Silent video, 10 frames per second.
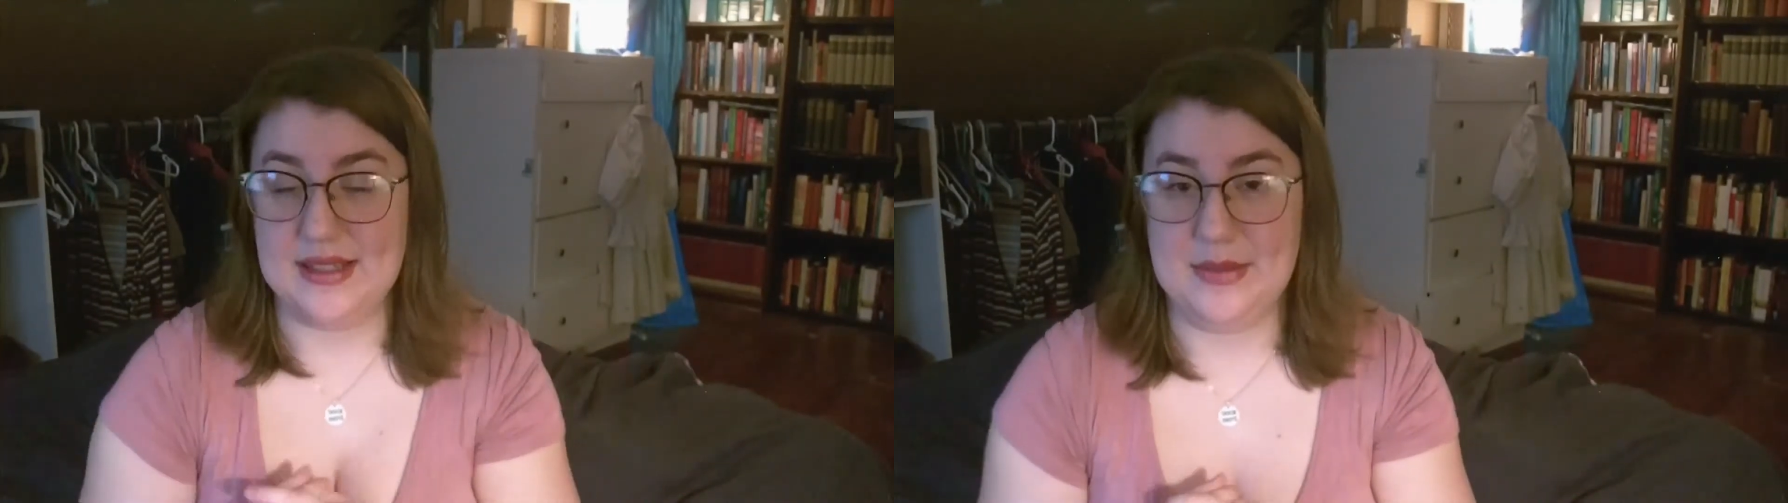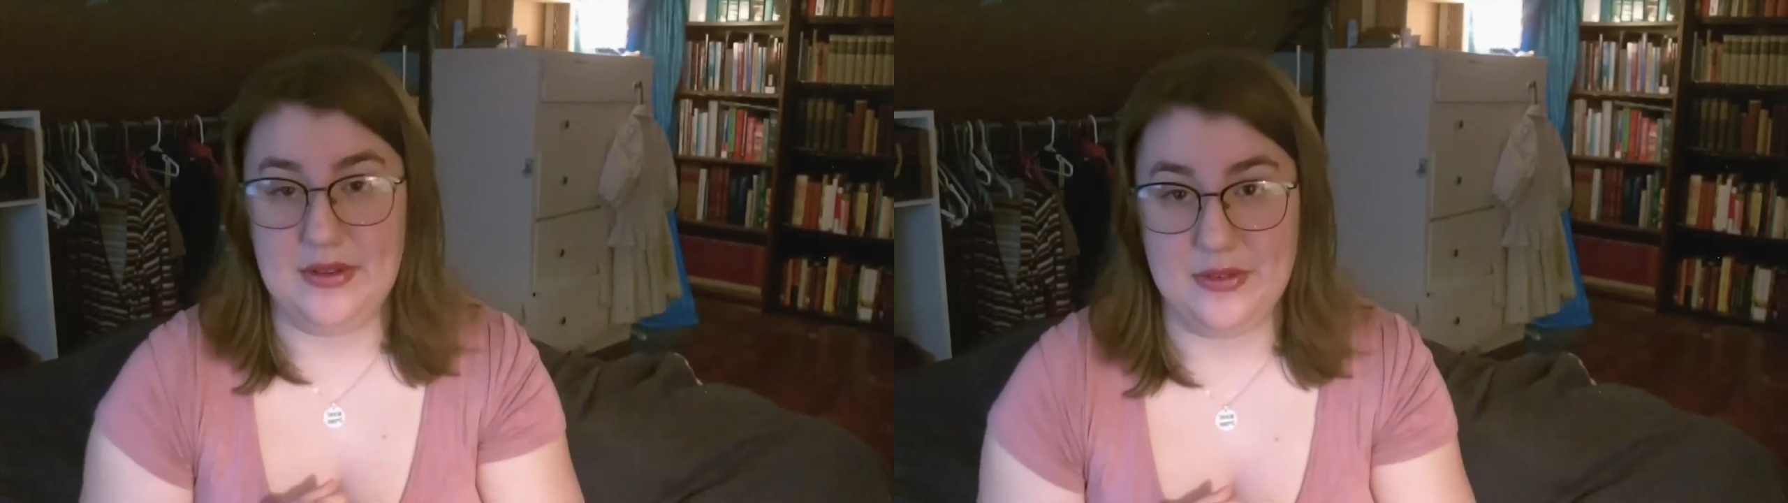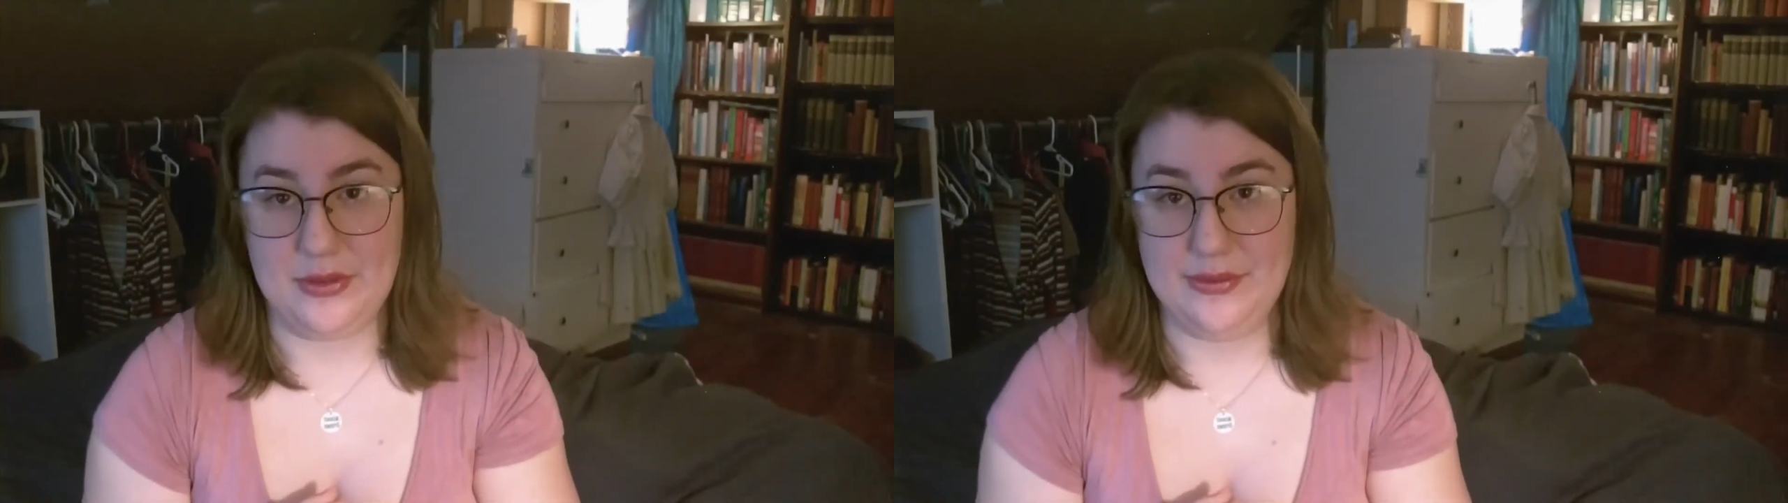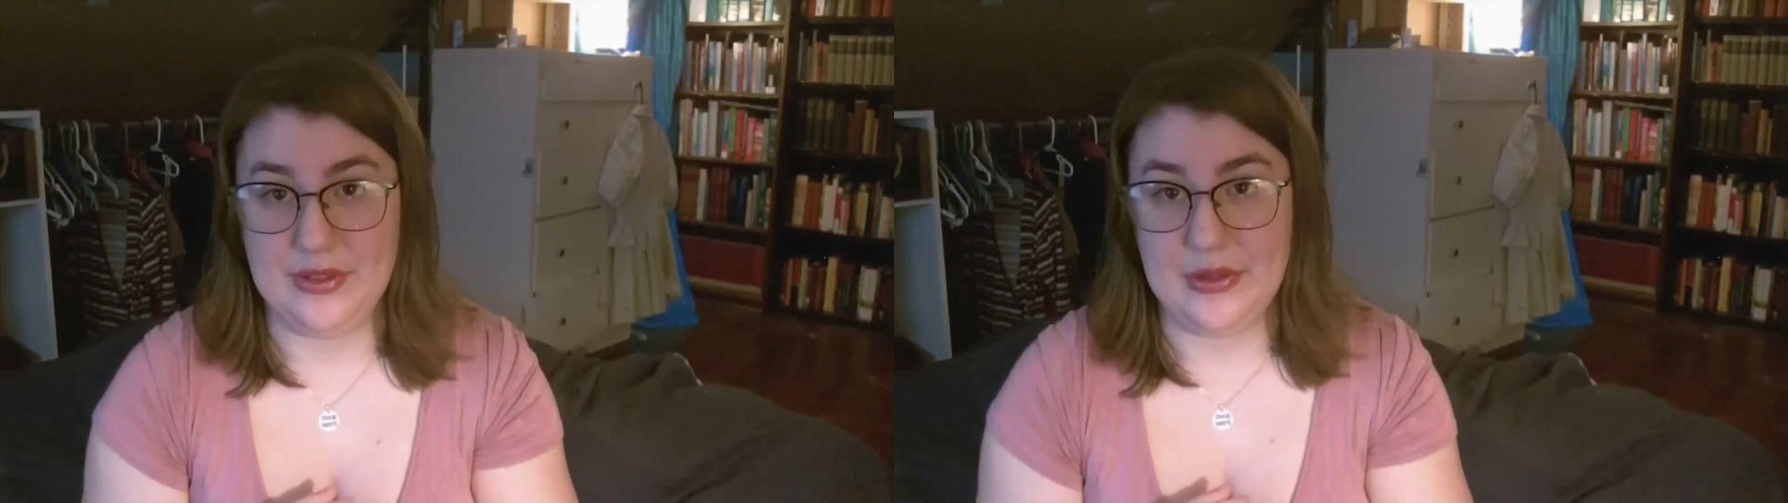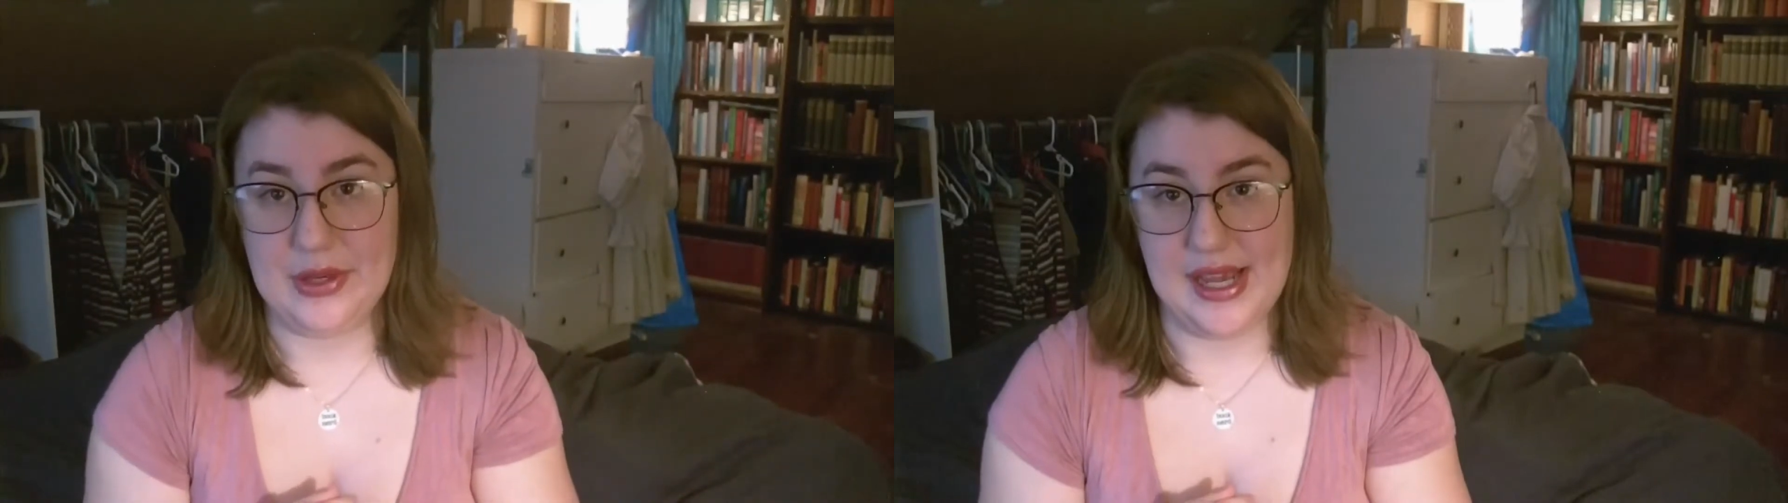to me for
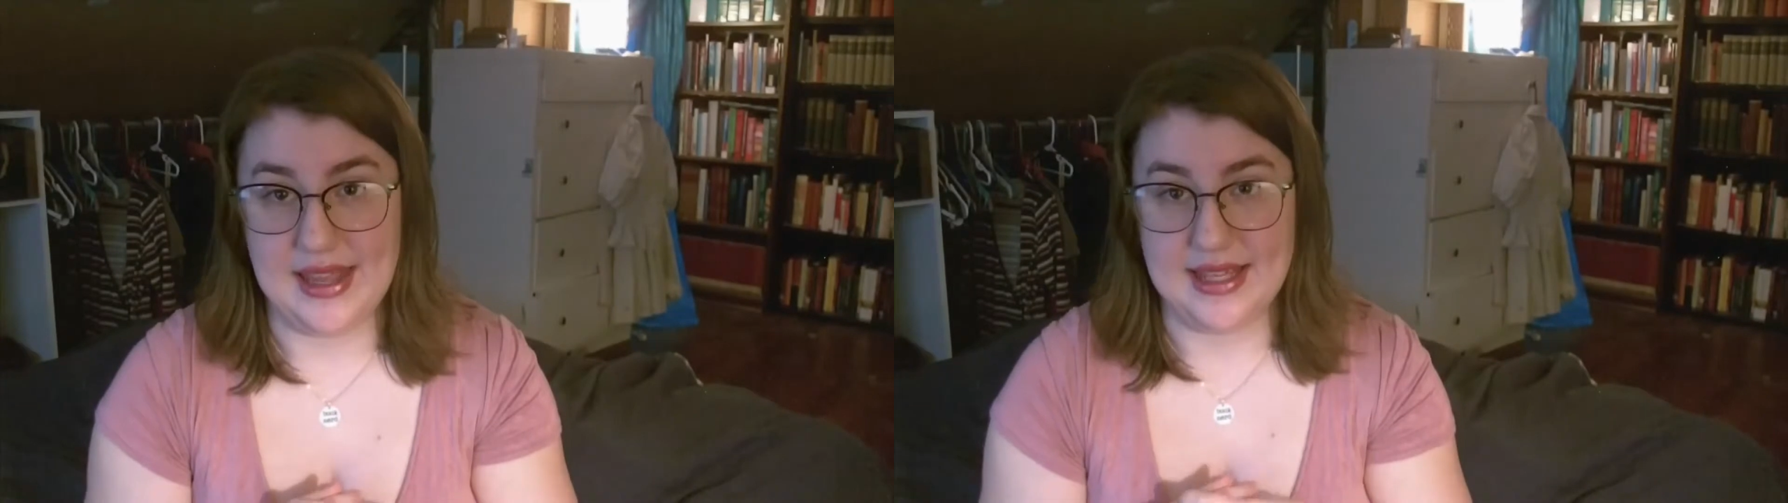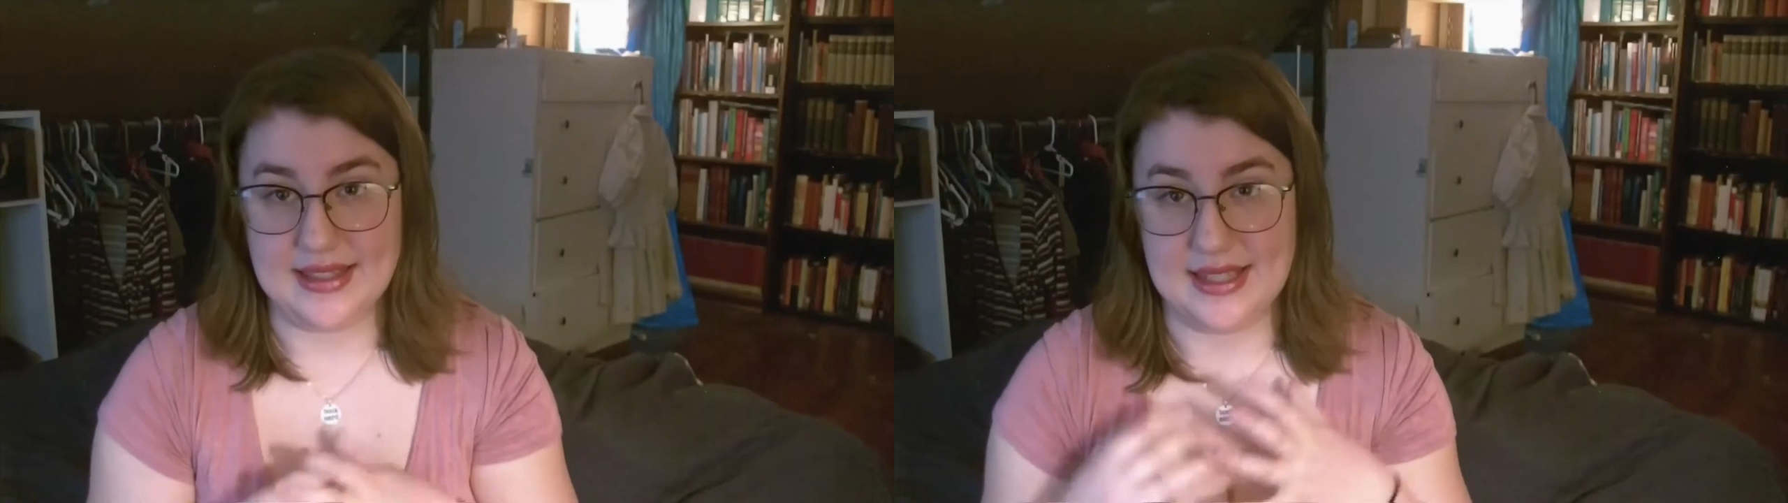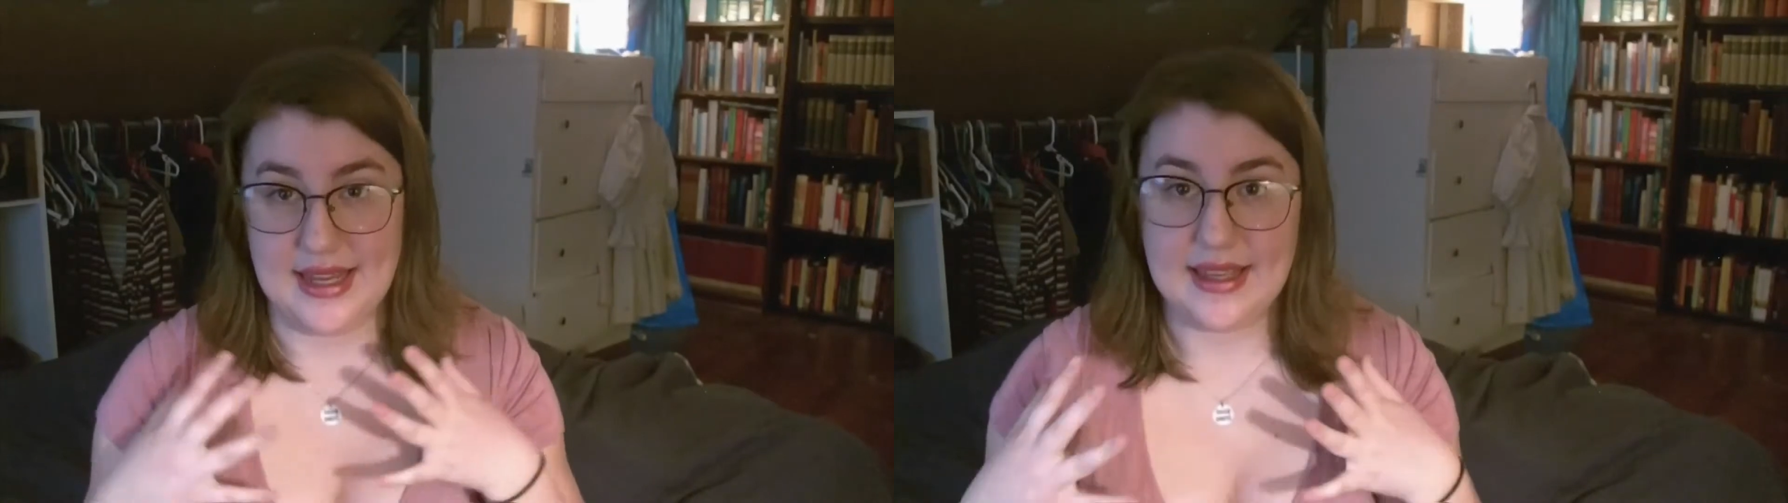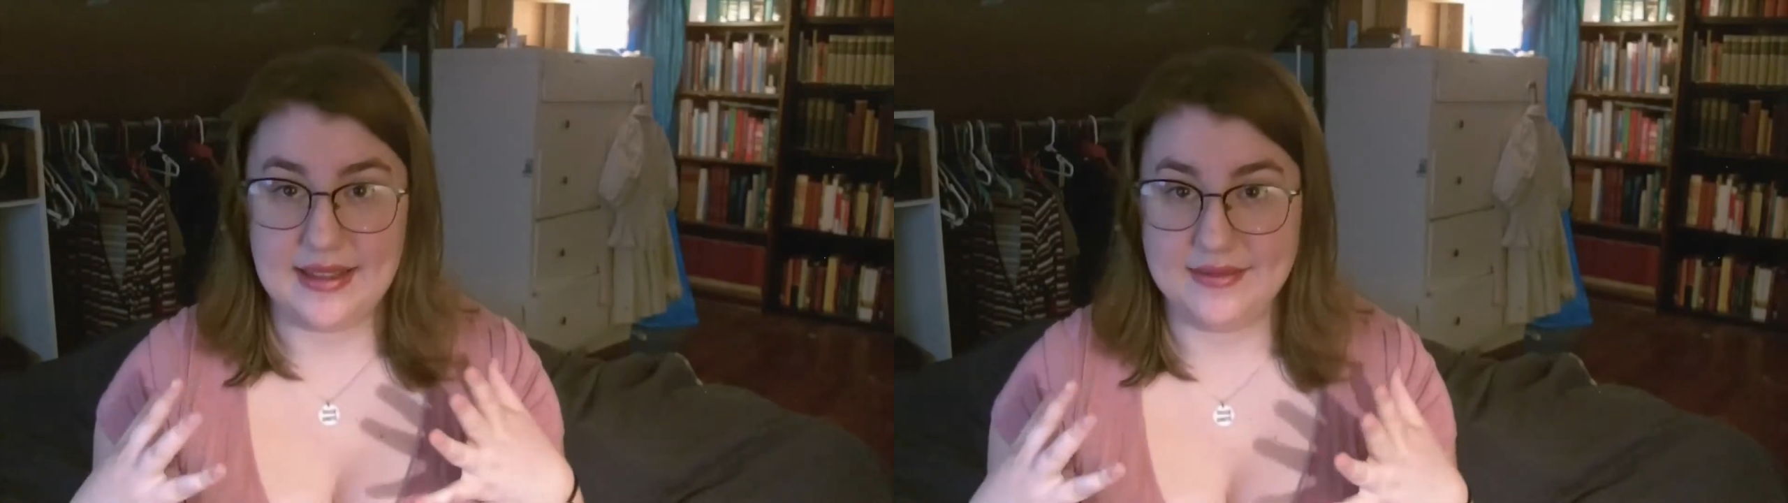review, and that's like